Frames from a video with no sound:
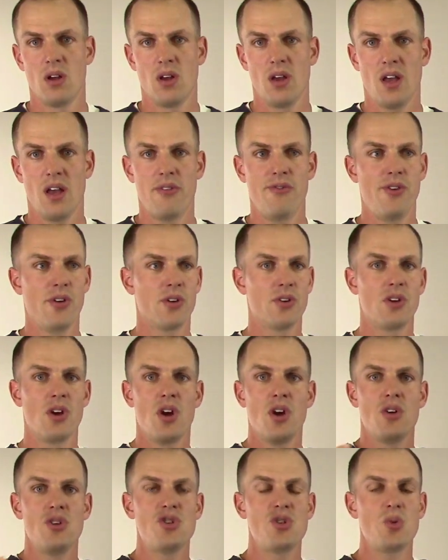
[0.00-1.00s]
If you're
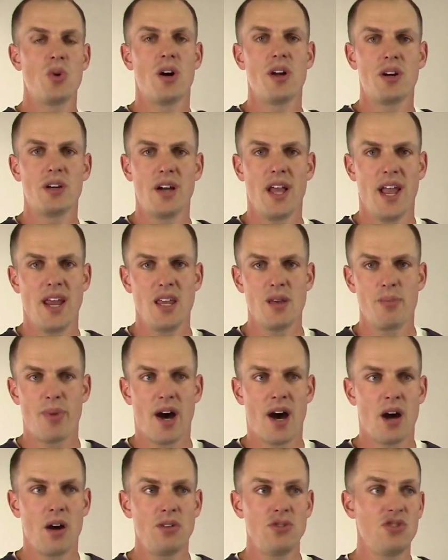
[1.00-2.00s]
280
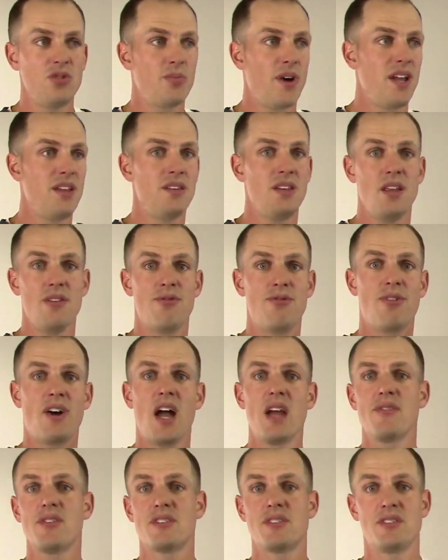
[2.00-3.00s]
pounds, you might need
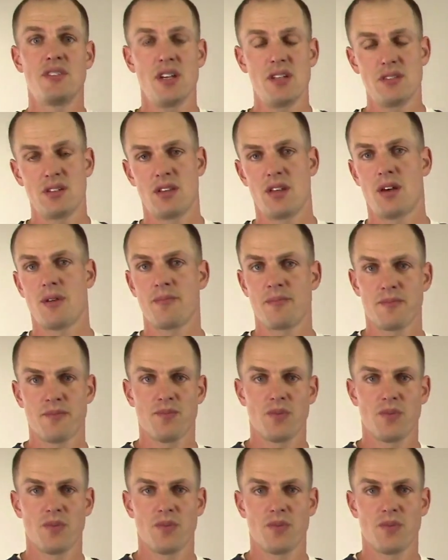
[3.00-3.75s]
5 or 6 of them